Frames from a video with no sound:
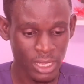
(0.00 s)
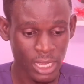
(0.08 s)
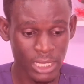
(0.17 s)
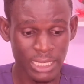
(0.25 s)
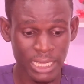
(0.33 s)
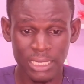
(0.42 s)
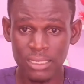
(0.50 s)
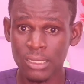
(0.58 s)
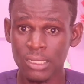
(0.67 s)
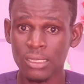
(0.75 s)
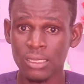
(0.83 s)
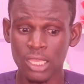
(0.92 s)
And
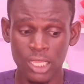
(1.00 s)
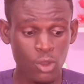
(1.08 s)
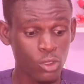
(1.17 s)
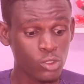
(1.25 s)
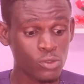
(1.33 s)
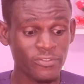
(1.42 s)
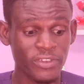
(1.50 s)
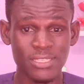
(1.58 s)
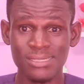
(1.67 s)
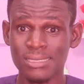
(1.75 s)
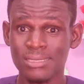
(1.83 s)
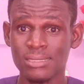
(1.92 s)
then he goes to verse
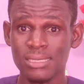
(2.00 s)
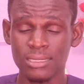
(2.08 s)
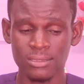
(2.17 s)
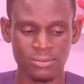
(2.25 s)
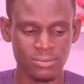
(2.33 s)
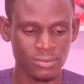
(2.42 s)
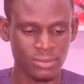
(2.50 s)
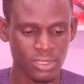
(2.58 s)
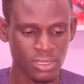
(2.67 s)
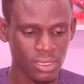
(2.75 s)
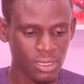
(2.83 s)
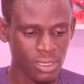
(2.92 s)
16.
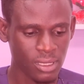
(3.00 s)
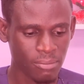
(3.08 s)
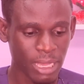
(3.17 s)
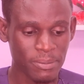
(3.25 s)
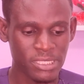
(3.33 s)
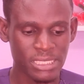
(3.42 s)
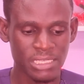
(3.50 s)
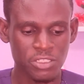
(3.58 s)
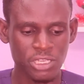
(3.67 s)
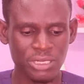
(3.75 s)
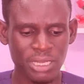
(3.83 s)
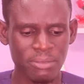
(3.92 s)
Bible says,
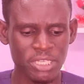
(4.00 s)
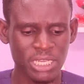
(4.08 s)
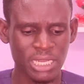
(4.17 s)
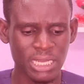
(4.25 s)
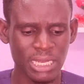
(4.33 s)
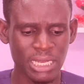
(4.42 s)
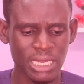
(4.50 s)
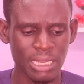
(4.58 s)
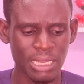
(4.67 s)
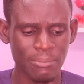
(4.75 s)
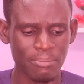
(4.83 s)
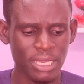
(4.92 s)
Shadrach, Meshach, and
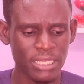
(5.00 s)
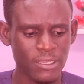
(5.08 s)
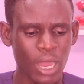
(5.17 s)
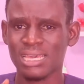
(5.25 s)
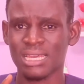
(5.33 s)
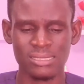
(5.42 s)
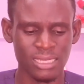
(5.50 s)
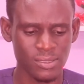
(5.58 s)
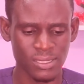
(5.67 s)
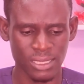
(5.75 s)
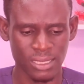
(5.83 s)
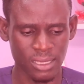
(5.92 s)
Abednego answered and said
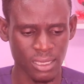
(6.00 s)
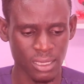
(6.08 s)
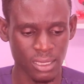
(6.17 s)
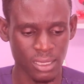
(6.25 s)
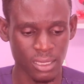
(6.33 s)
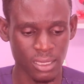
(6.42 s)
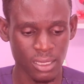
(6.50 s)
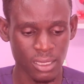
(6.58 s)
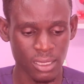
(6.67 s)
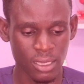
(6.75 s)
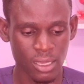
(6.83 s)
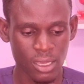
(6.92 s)
to the king,
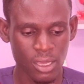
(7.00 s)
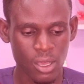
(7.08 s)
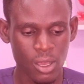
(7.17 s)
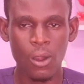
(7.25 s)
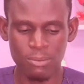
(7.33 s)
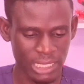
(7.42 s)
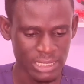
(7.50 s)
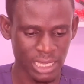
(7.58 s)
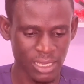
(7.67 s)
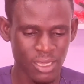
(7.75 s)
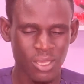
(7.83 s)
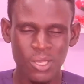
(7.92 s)
O
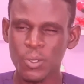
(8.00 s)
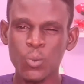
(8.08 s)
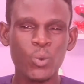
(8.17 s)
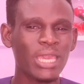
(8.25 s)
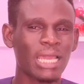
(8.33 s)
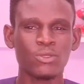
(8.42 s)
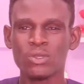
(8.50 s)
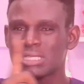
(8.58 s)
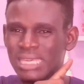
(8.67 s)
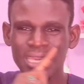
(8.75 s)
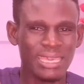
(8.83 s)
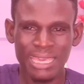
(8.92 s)
Nebuchadnezzar, we are not
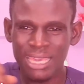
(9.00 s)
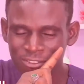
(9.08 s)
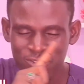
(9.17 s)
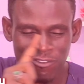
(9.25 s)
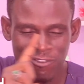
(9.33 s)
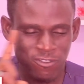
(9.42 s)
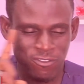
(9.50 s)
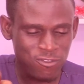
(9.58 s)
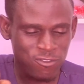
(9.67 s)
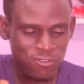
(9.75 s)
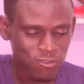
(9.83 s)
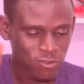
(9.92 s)
careful
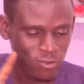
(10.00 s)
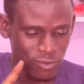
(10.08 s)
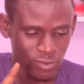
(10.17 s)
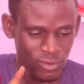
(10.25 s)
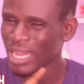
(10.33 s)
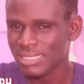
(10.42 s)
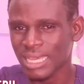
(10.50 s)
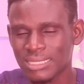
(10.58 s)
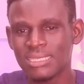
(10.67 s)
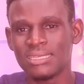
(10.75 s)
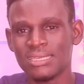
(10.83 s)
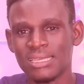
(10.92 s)
to answer
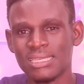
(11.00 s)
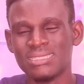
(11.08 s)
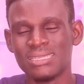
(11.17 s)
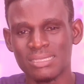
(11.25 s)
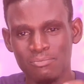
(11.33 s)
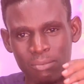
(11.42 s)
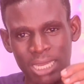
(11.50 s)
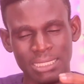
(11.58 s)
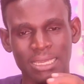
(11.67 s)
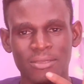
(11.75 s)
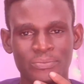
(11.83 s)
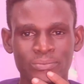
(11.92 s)
thee in this
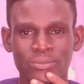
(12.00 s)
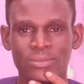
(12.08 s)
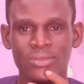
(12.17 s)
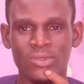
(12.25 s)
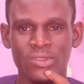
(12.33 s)
matter.